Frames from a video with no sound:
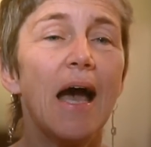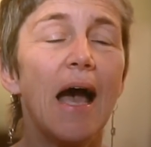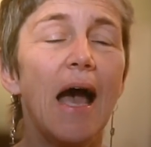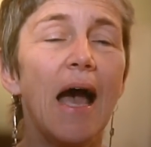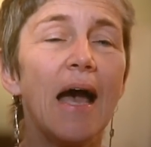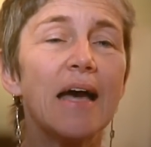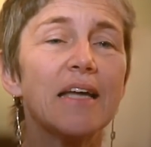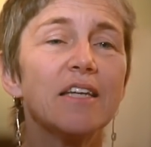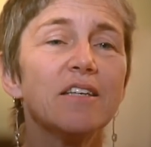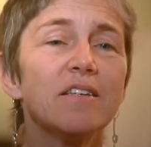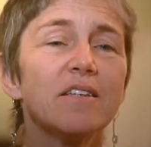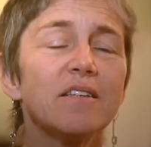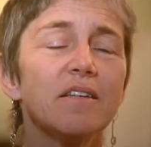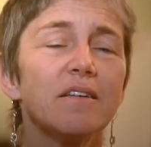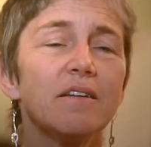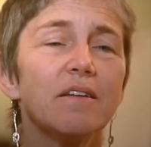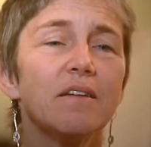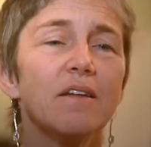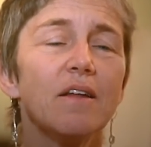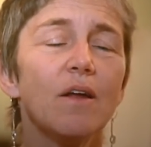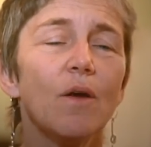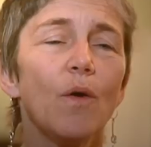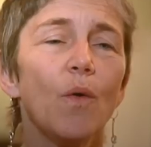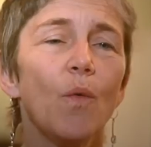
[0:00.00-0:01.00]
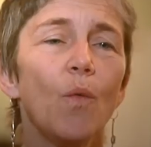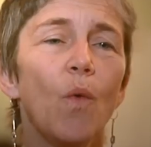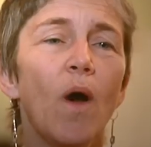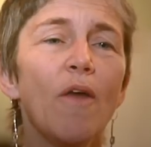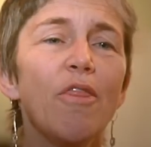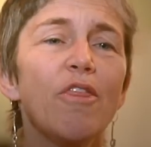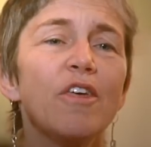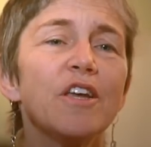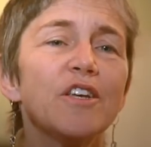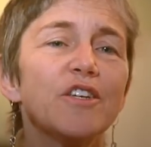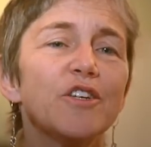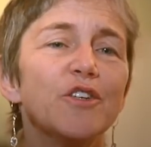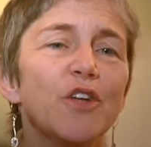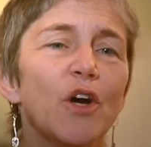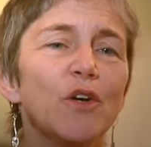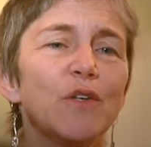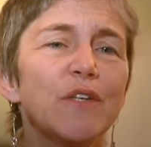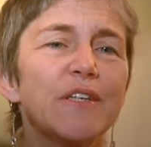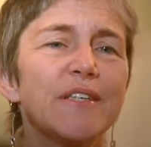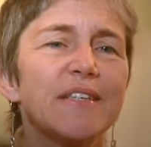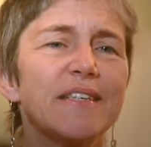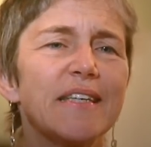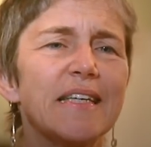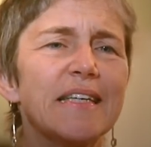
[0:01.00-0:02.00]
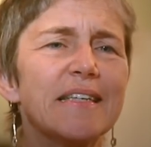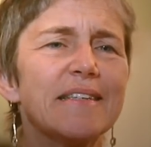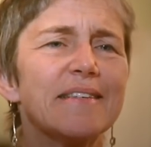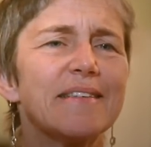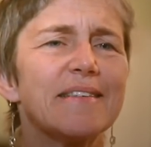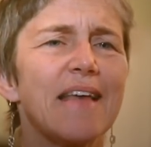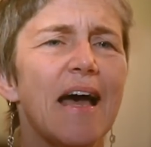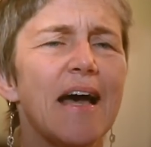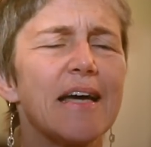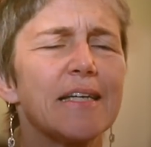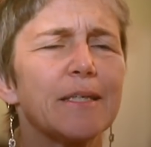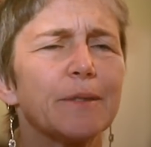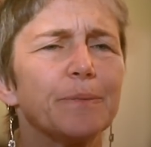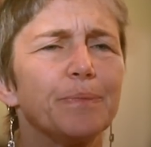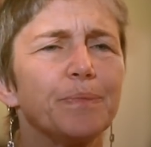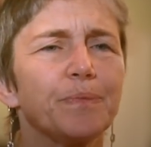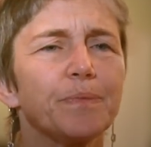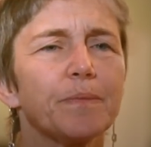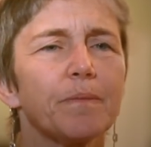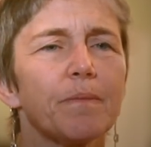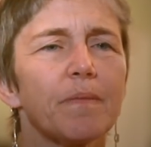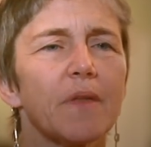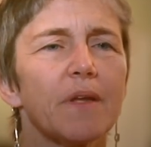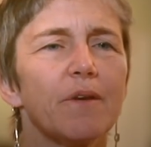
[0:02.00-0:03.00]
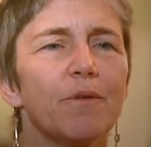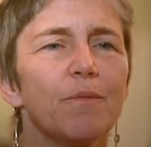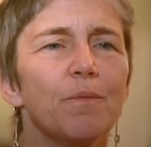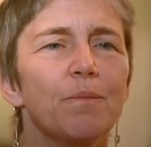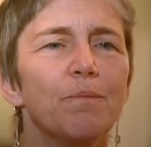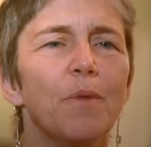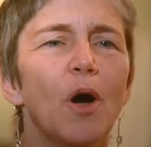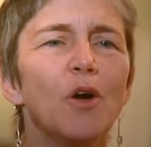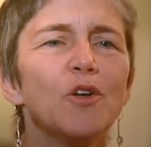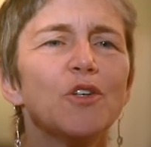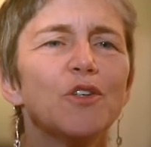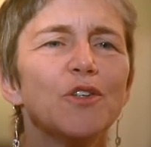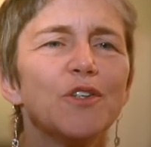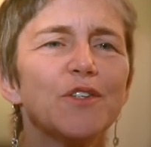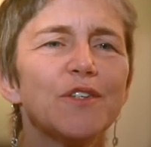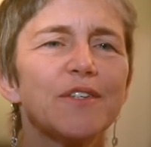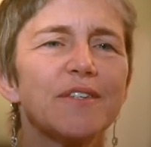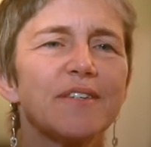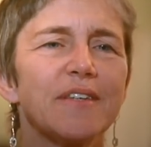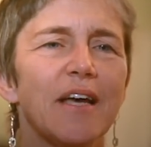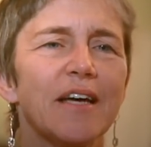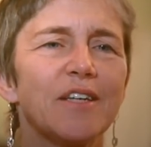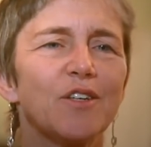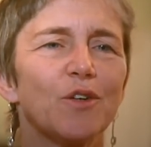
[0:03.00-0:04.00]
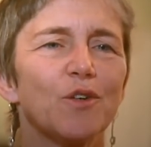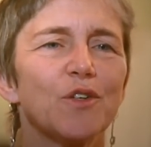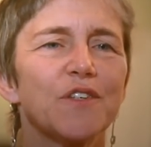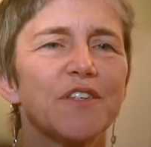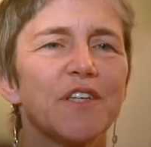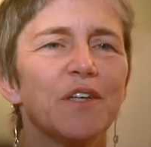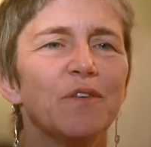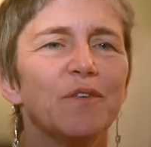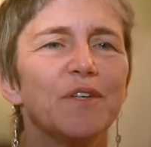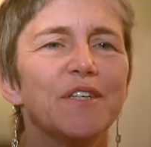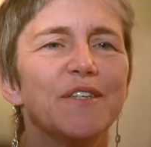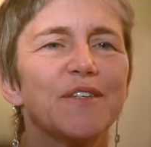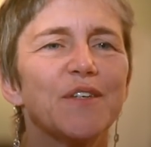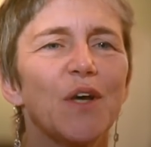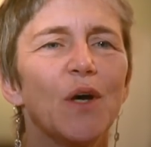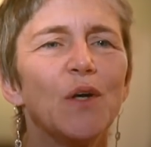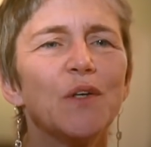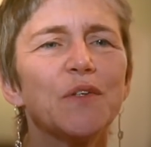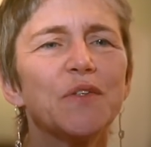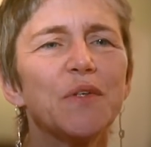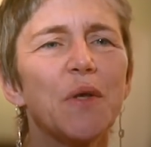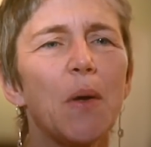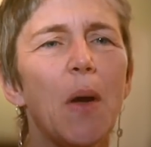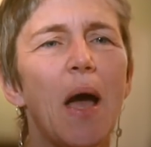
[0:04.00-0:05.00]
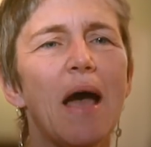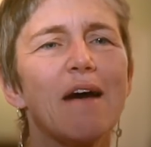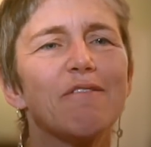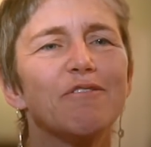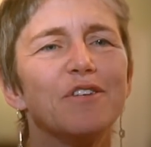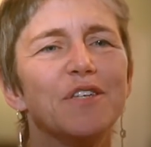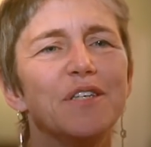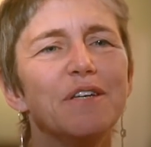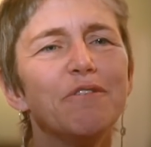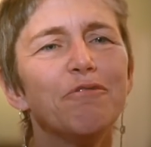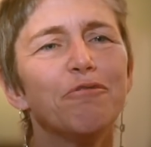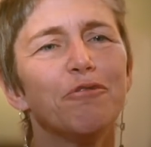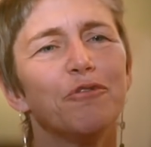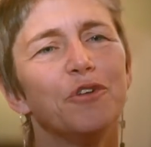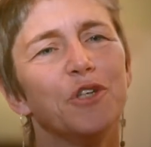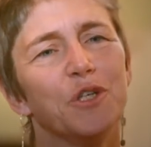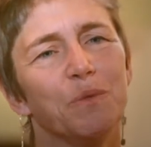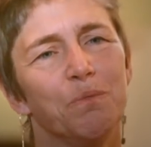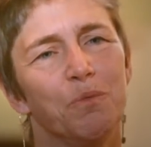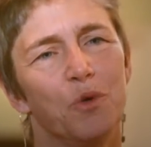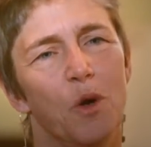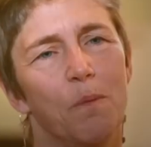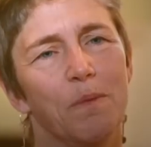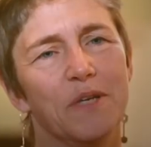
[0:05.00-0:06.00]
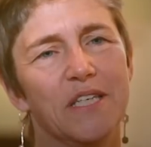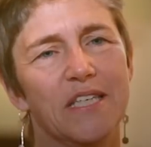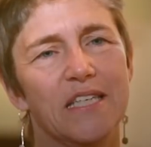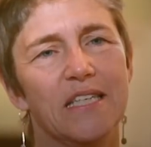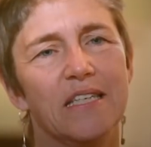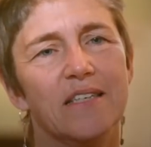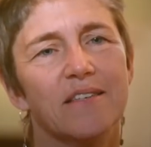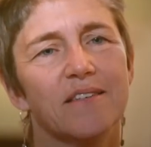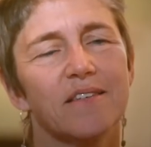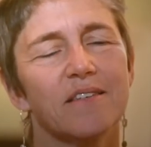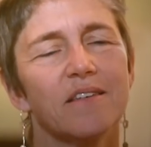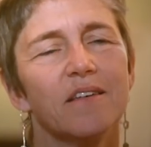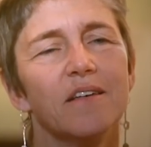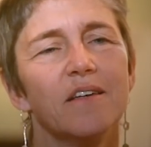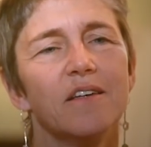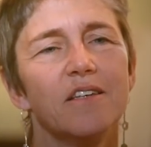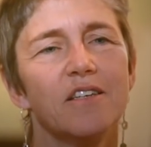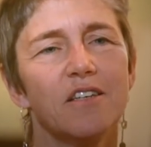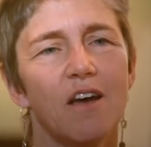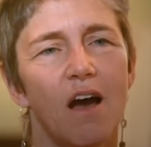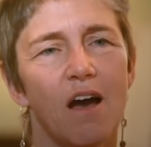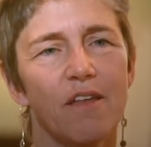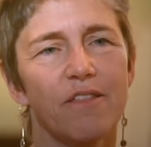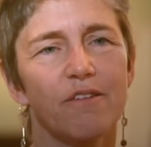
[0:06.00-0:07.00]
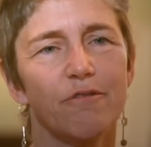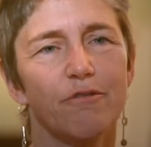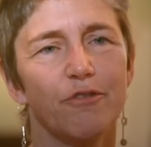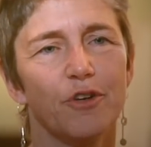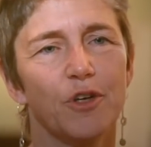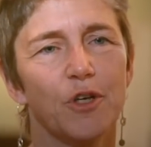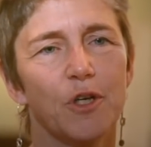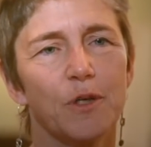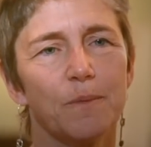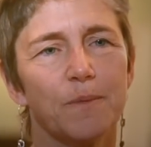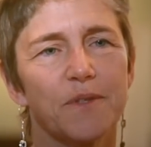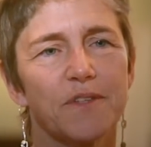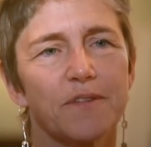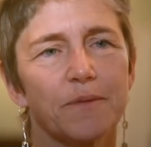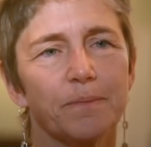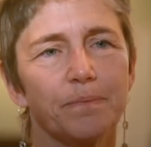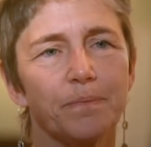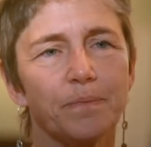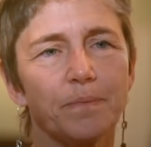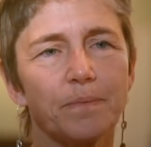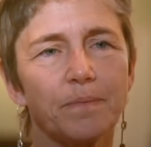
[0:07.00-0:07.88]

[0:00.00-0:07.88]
And one thing to notice is that modals and auxiliaries also have different properties to other verbs.